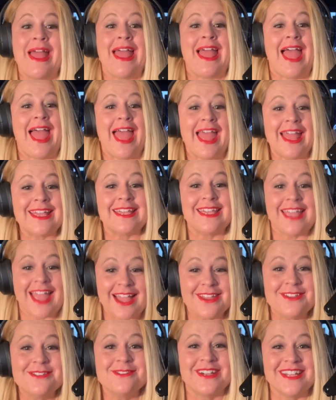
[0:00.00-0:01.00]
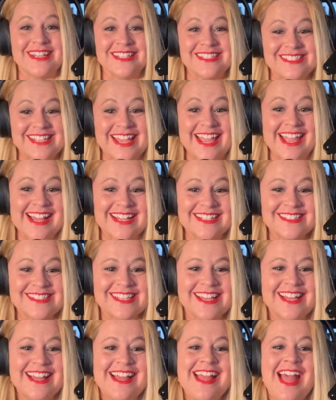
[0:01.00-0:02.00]
Heck yeah, you can dance.
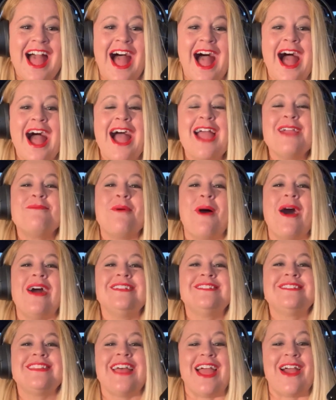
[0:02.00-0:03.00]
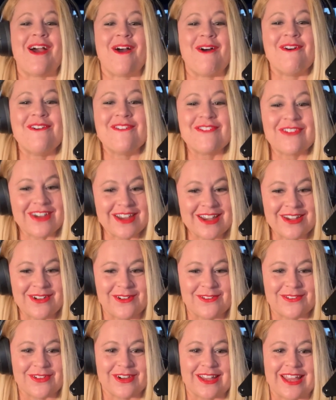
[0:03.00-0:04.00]
I watched that over and
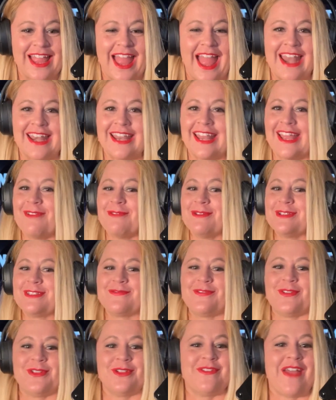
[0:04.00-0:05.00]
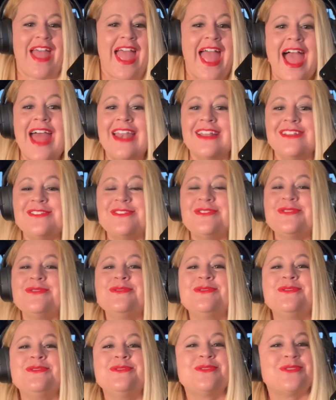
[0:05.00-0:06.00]
over again. It was full of
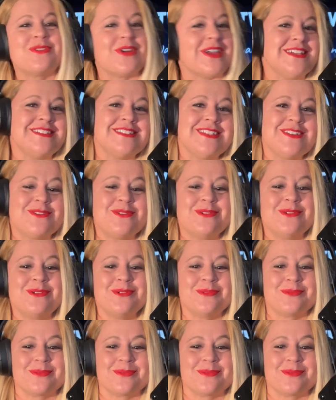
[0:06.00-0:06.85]
attitude, crazy cool